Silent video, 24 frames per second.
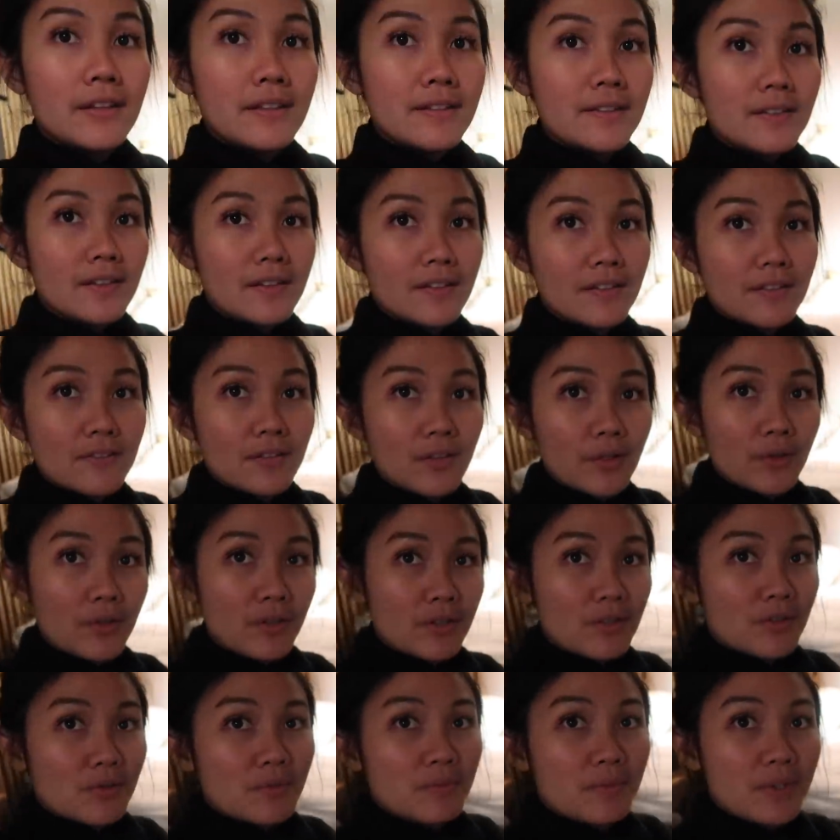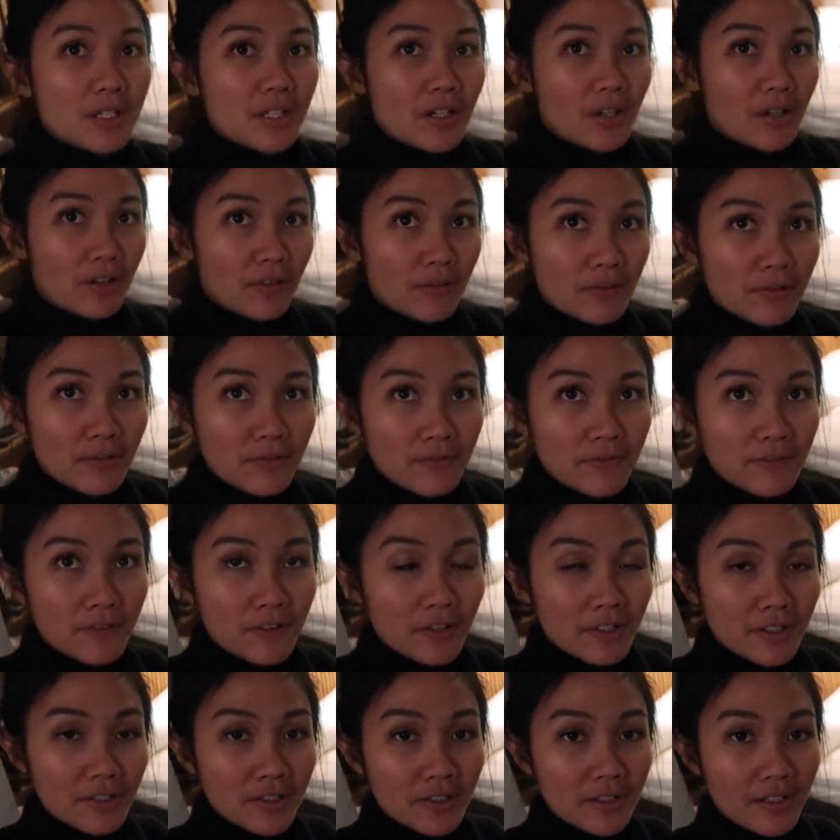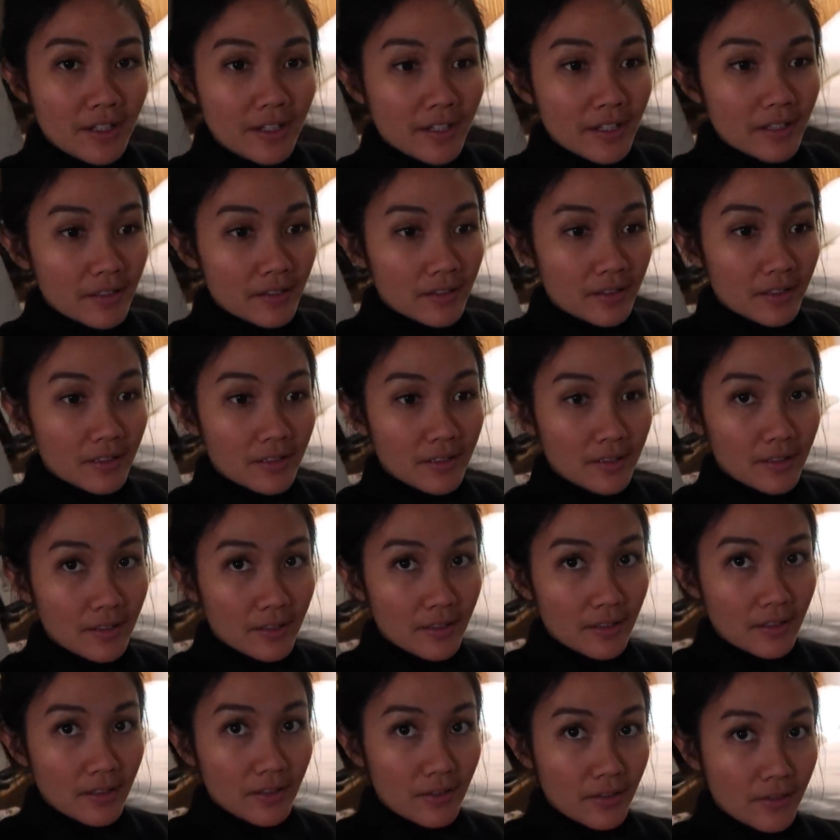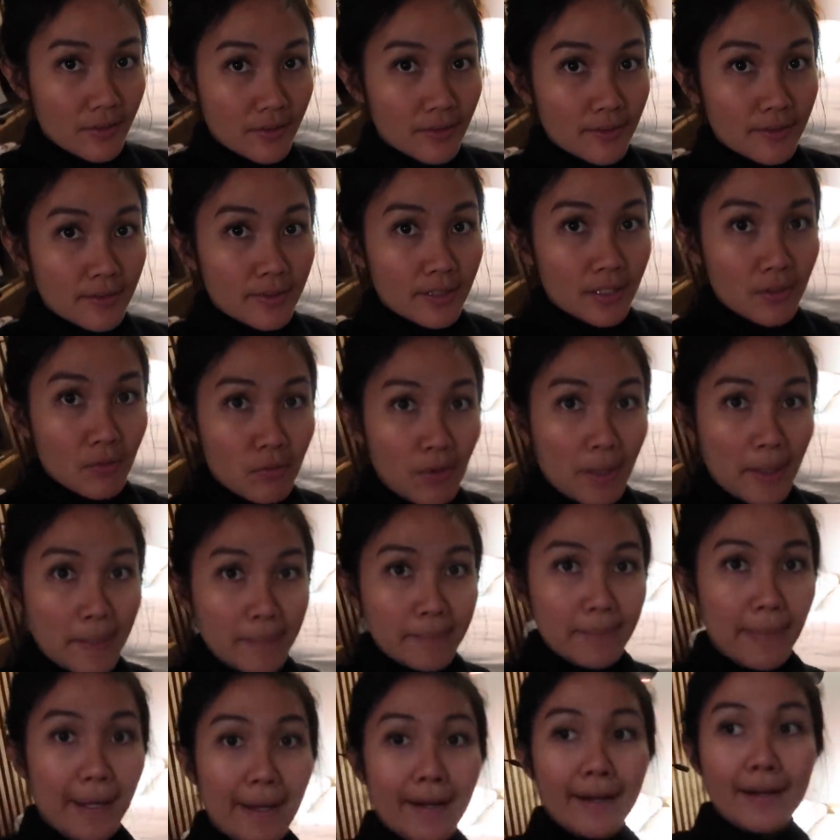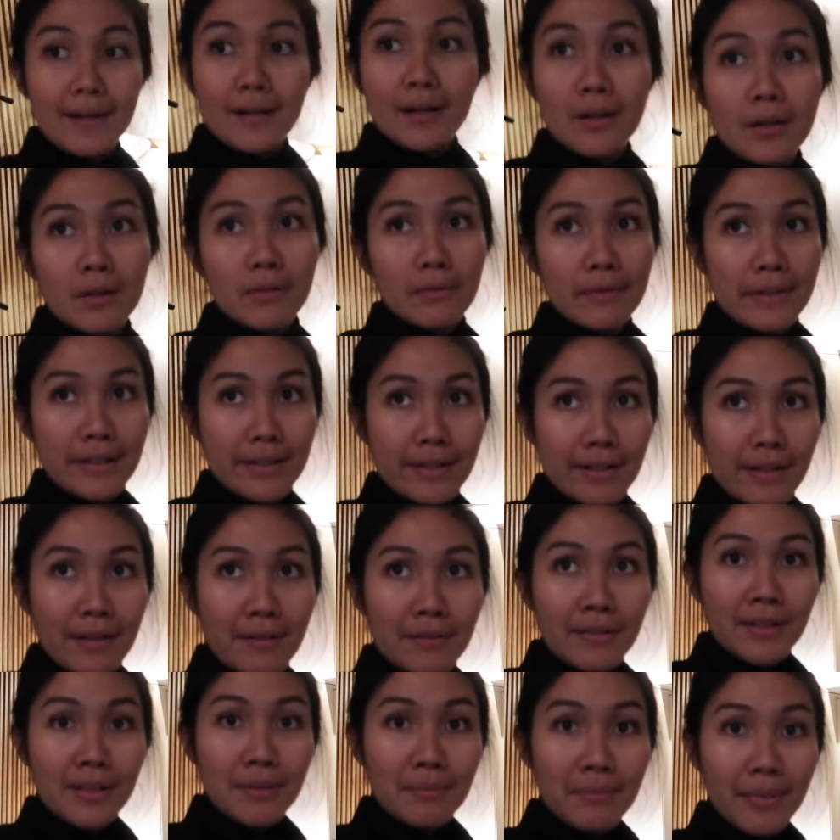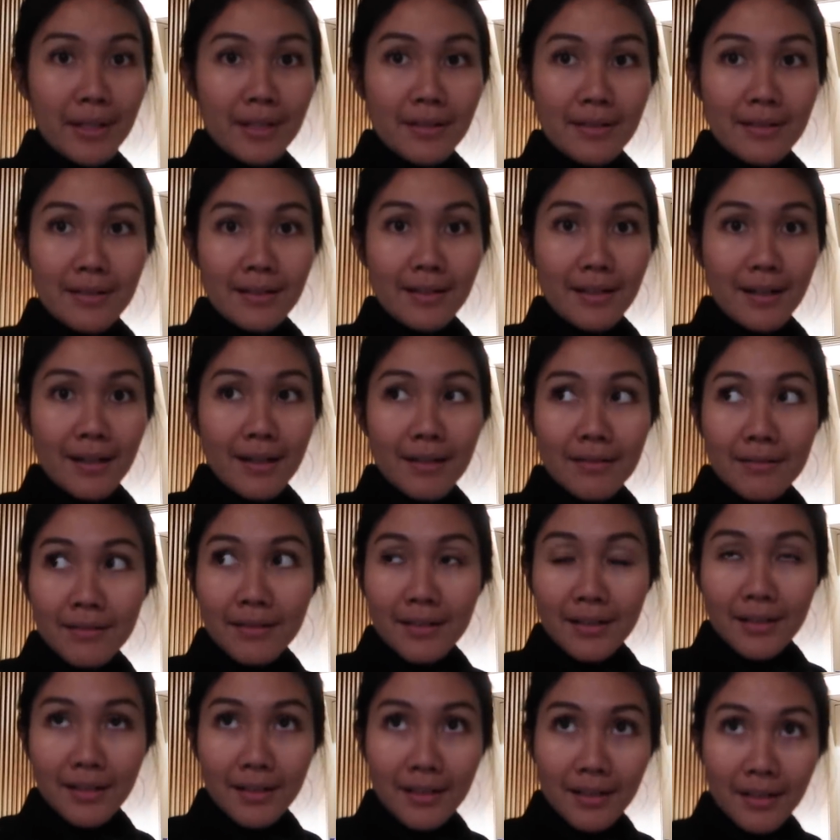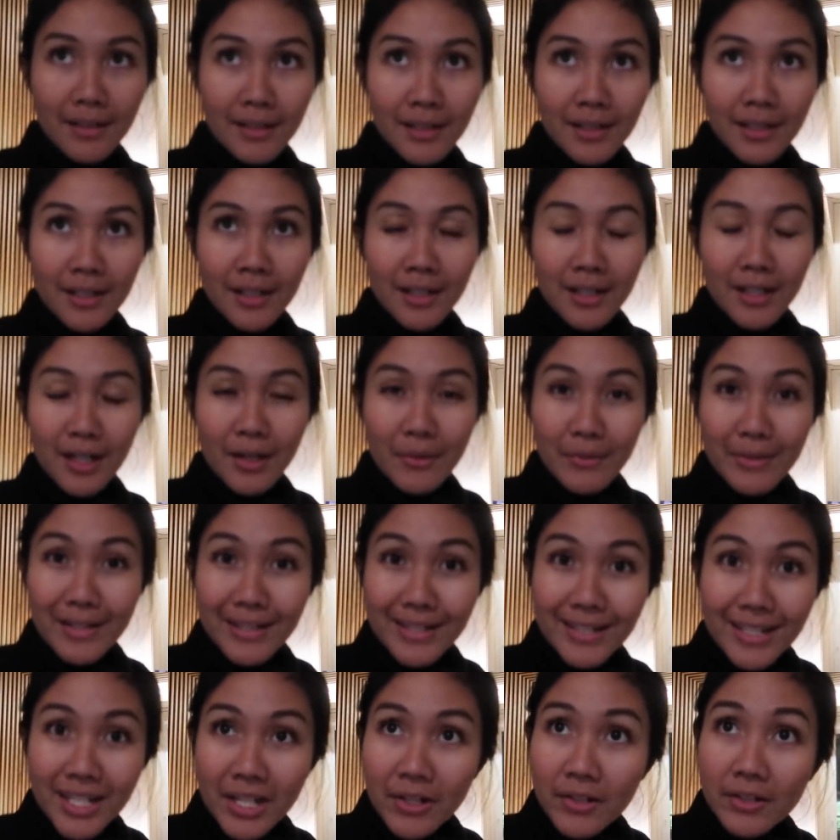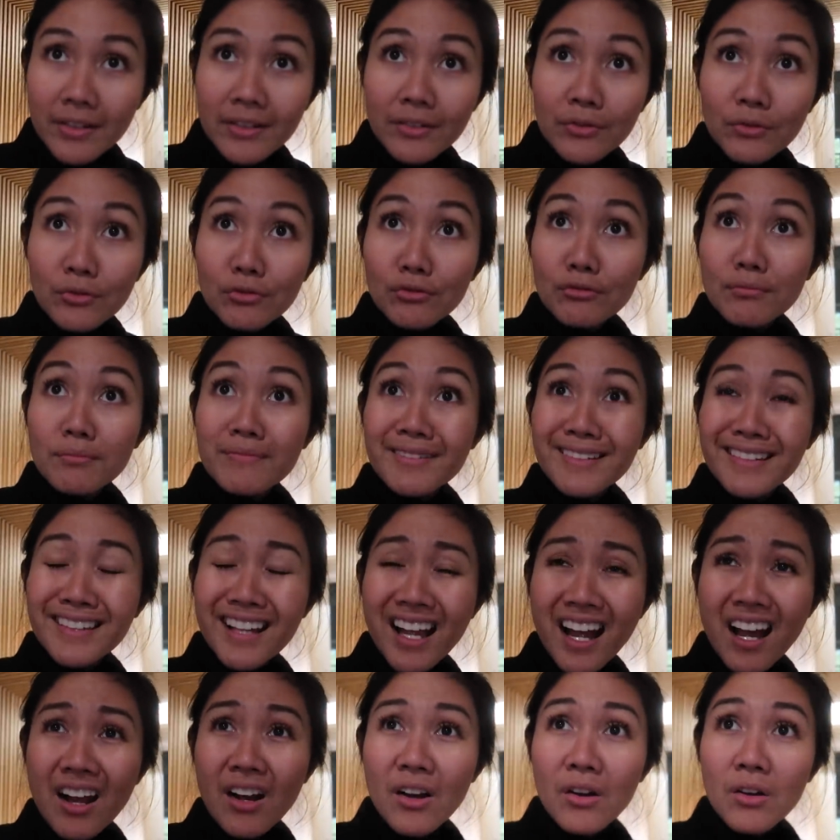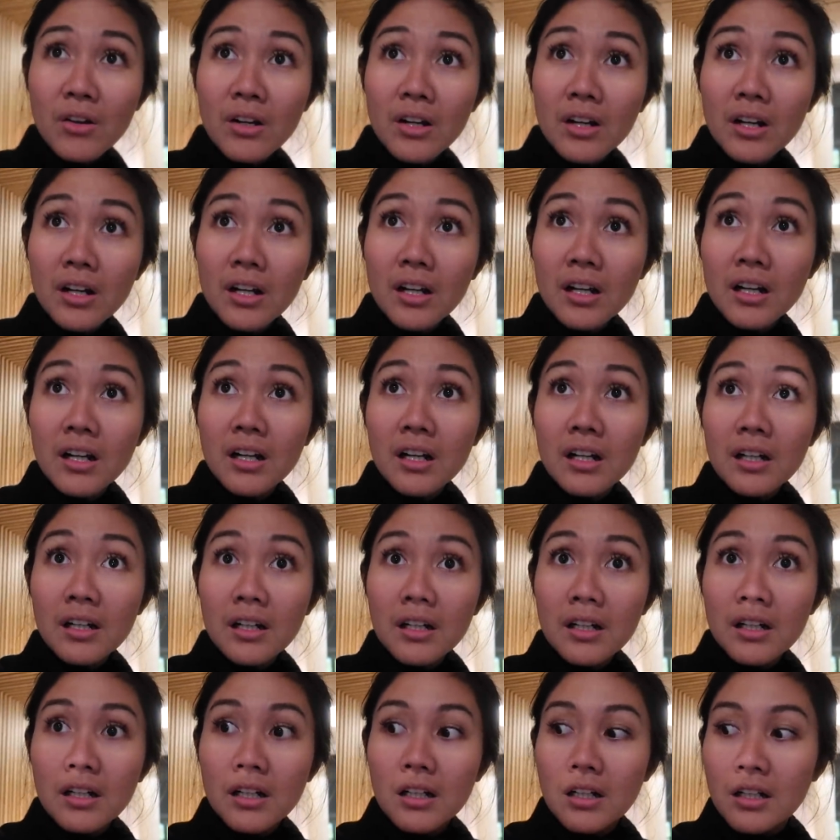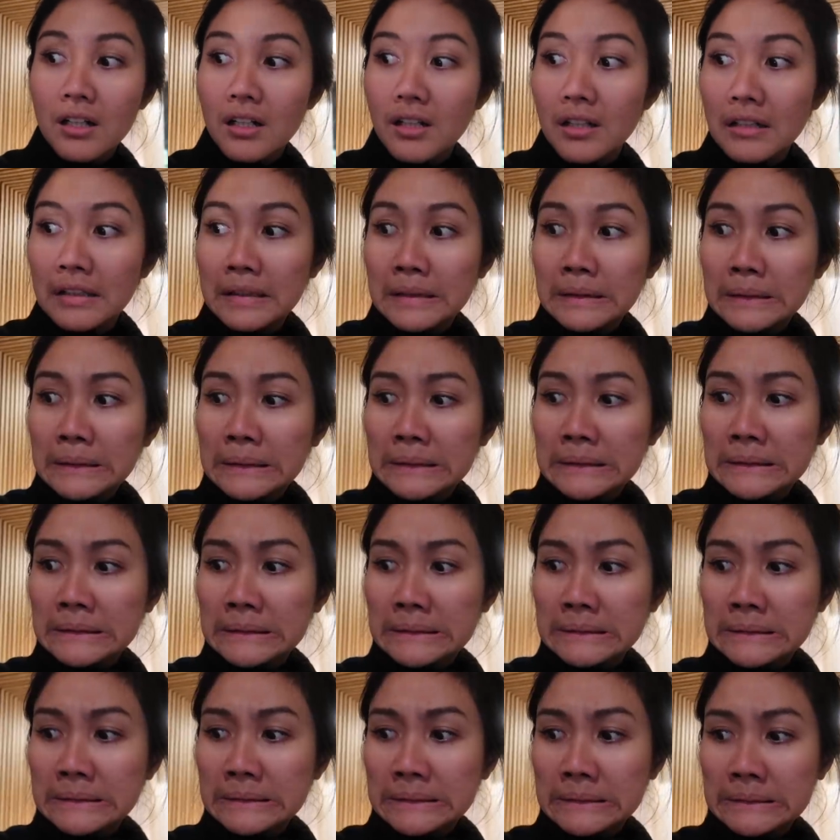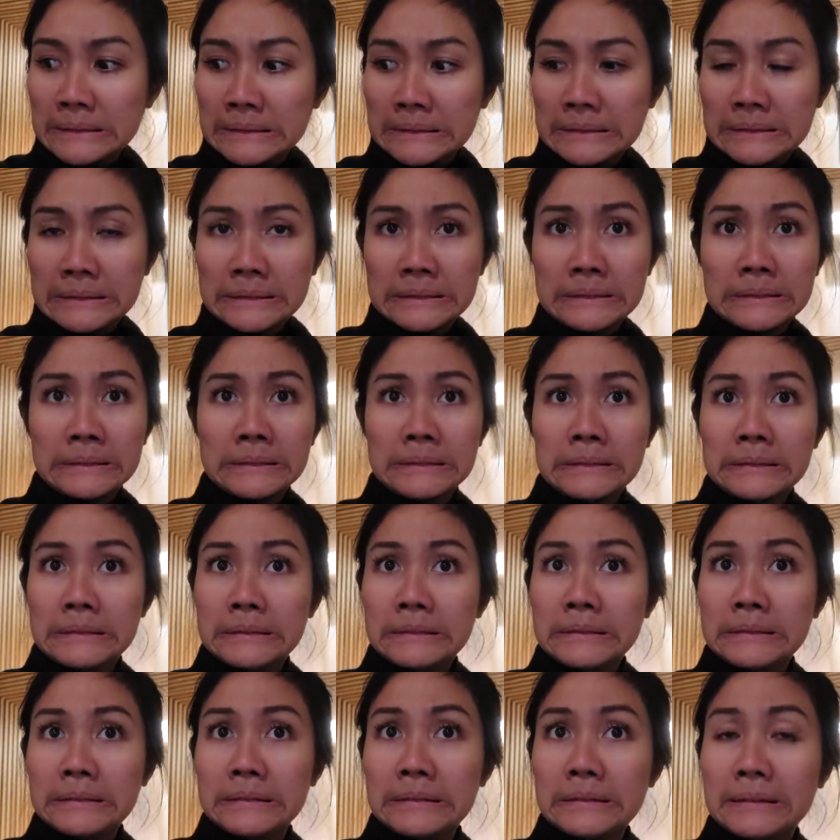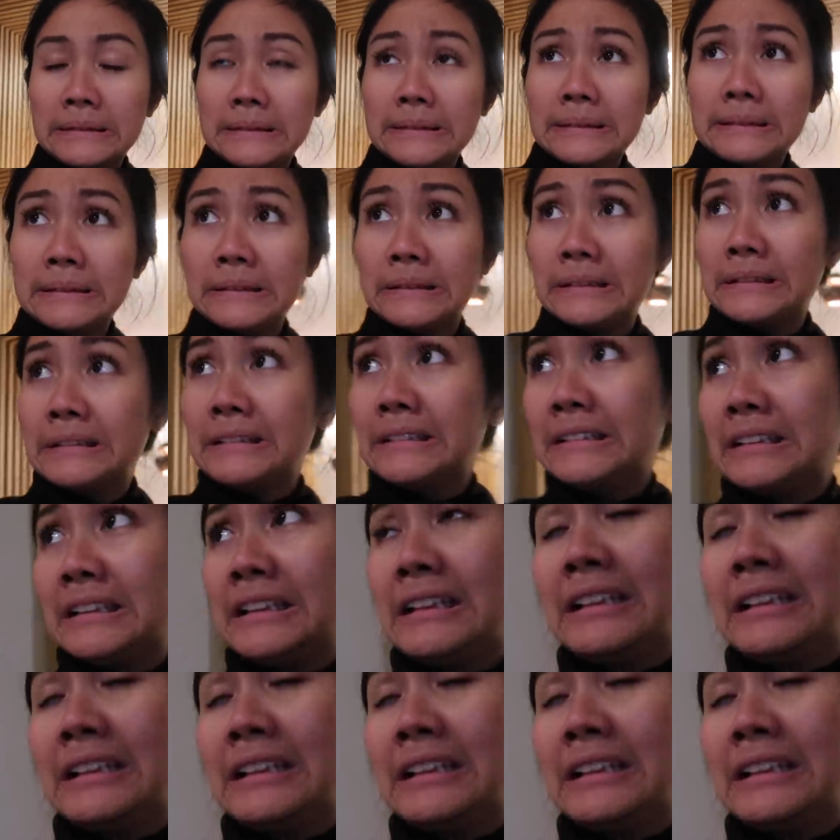this is going to be our room for tonight there's only one bed are we sharing beds now are we sharing rooms now? They, they hmm. didn't give us two rooms.